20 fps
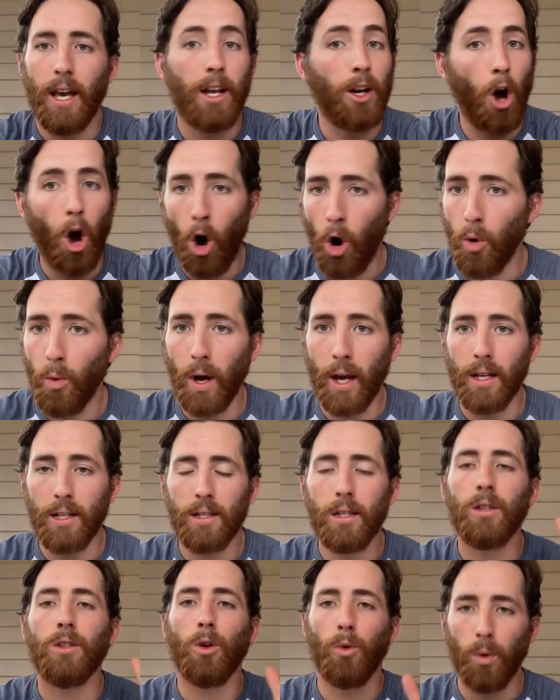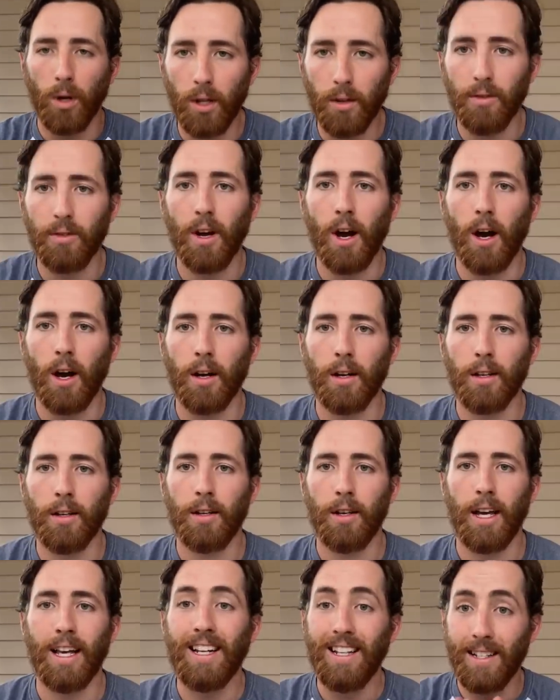and always the will of God.
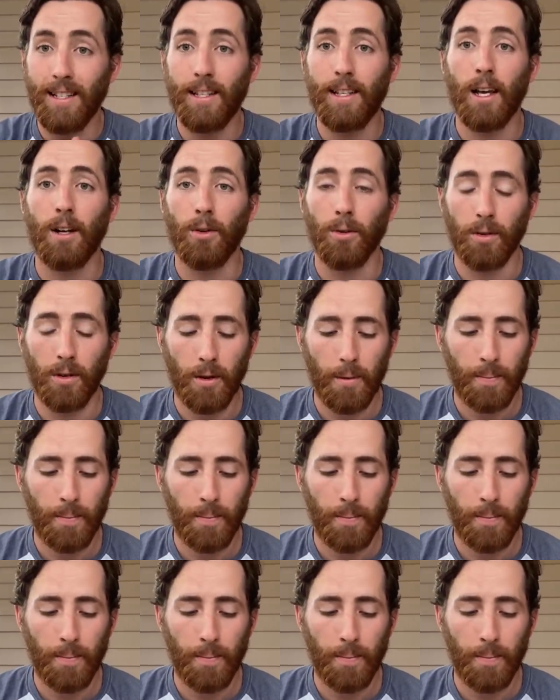And it's settled.